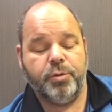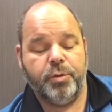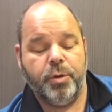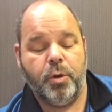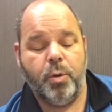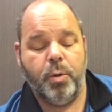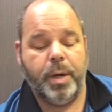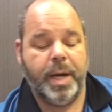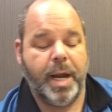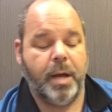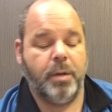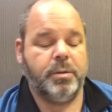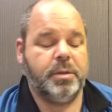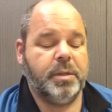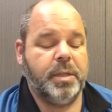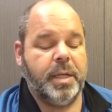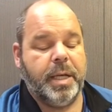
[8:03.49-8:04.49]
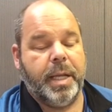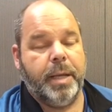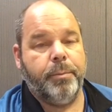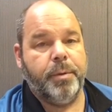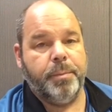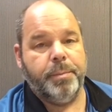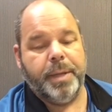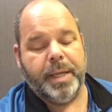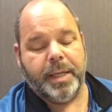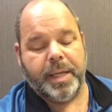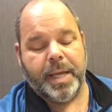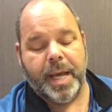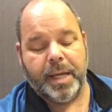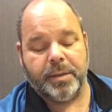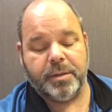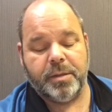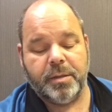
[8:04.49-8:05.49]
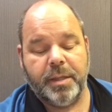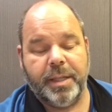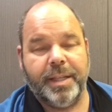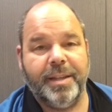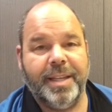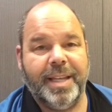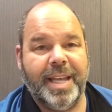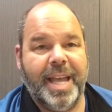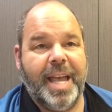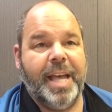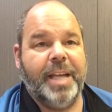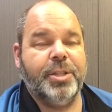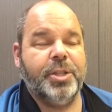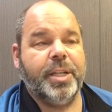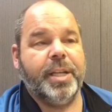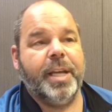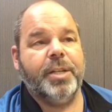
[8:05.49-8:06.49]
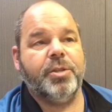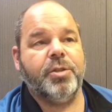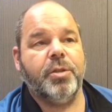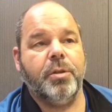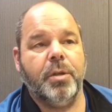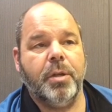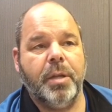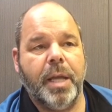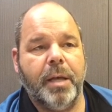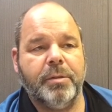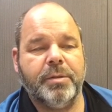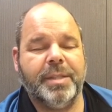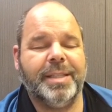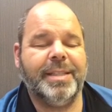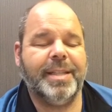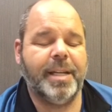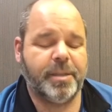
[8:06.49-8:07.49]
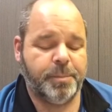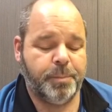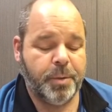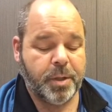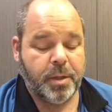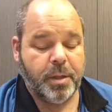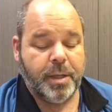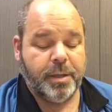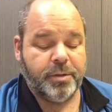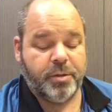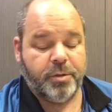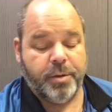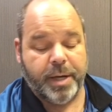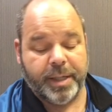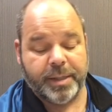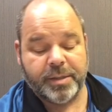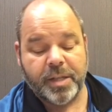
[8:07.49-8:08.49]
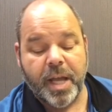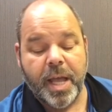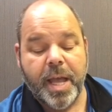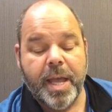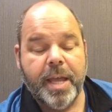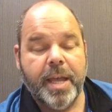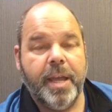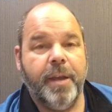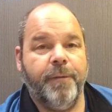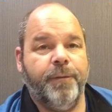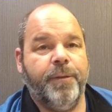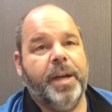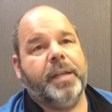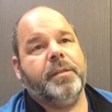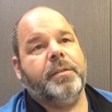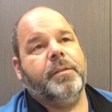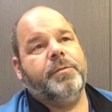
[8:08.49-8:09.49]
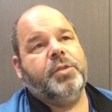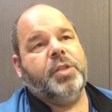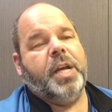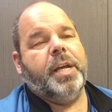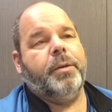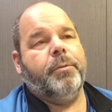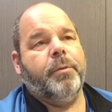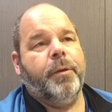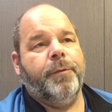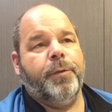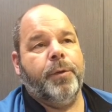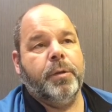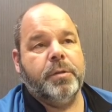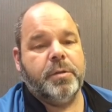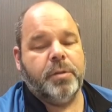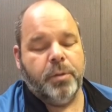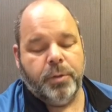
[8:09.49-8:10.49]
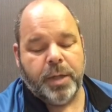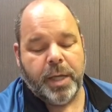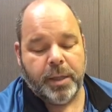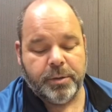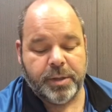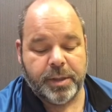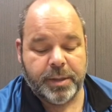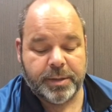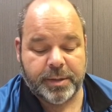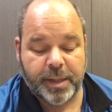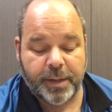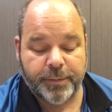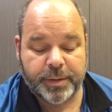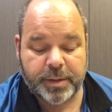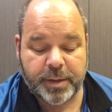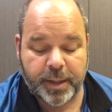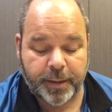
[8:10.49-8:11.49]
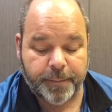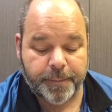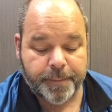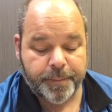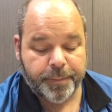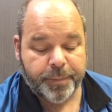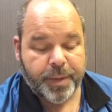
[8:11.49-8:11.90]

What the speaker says: Trudeau announced that he would be canceling the educational allowance and textbook allowance credits effective January 1st, 2017.